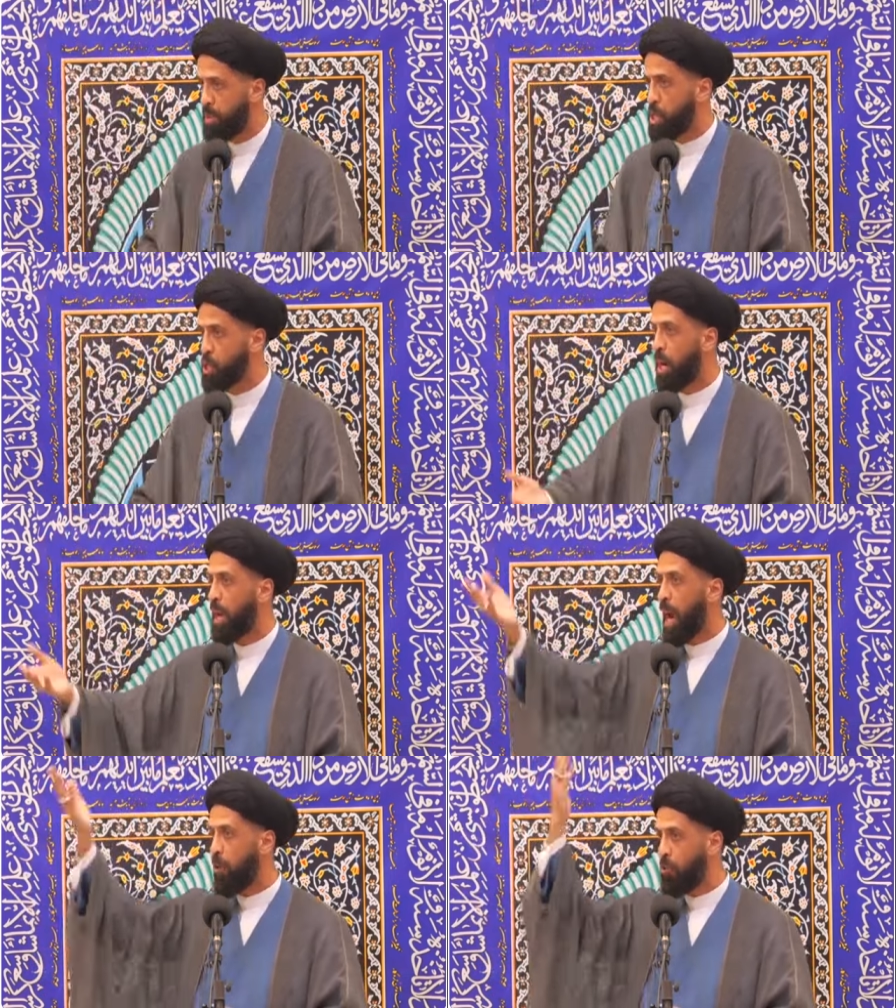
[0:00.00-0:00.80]
They
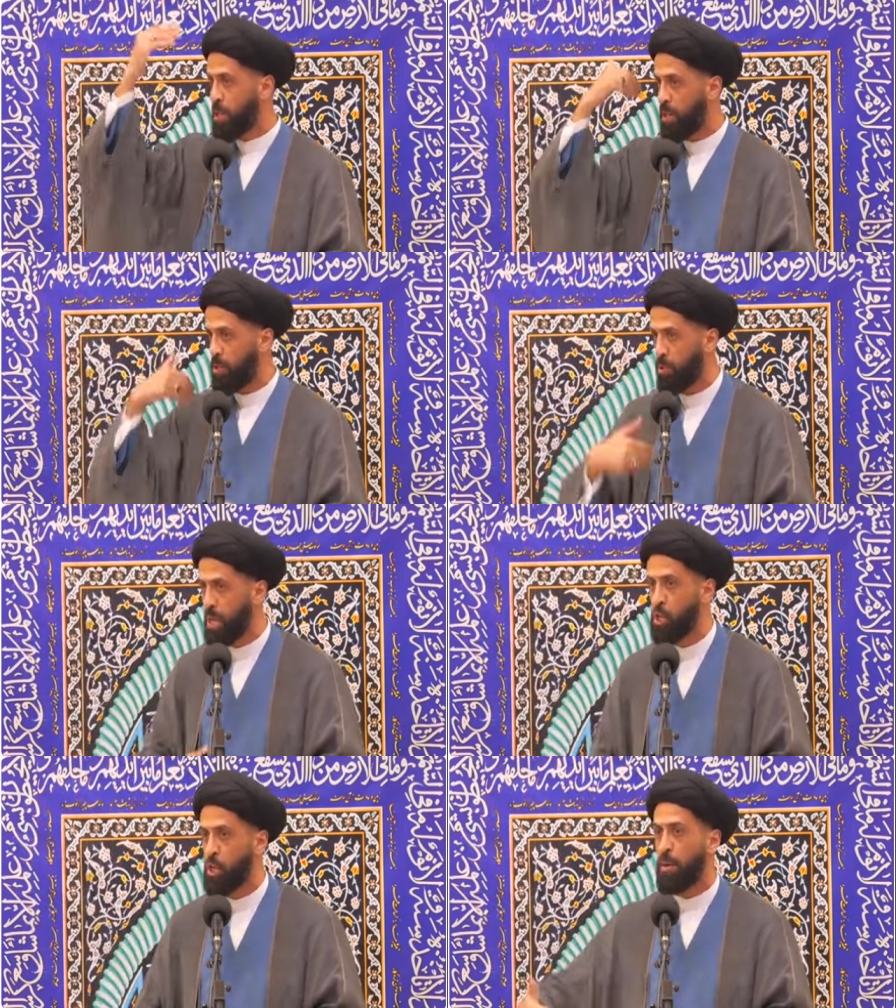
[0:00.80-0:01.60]
shot arrows at you,
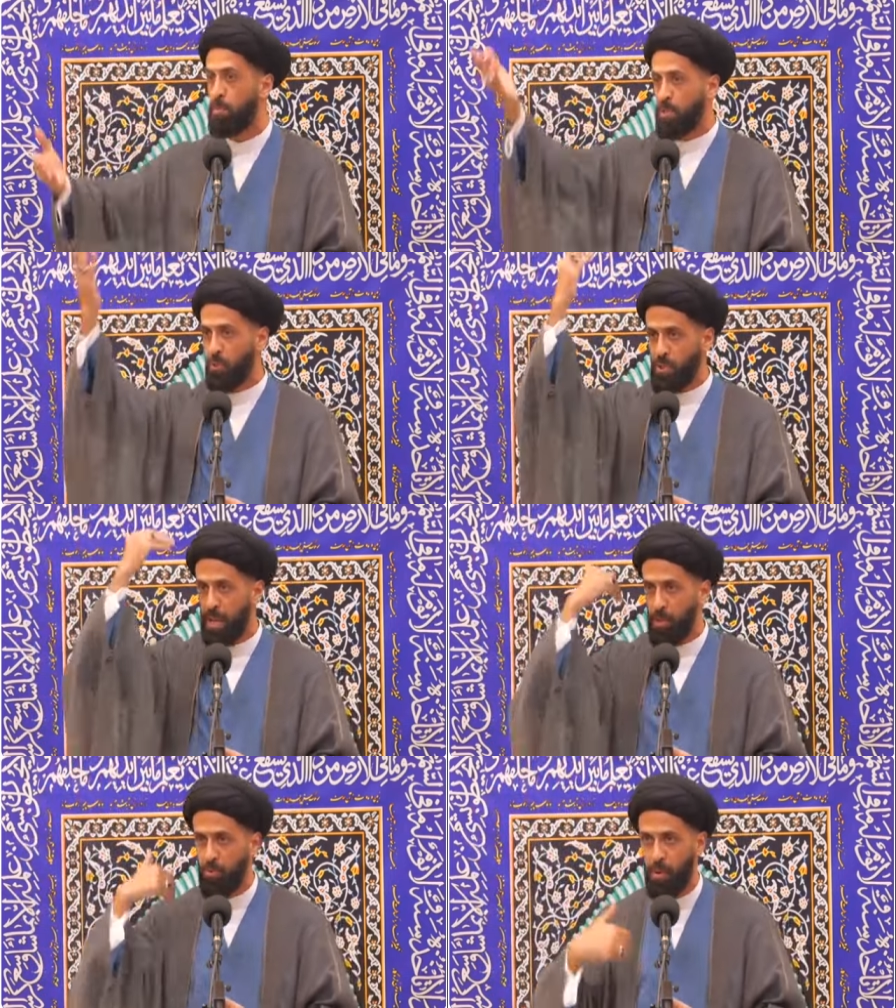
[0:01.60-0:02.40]
they shot missiles at you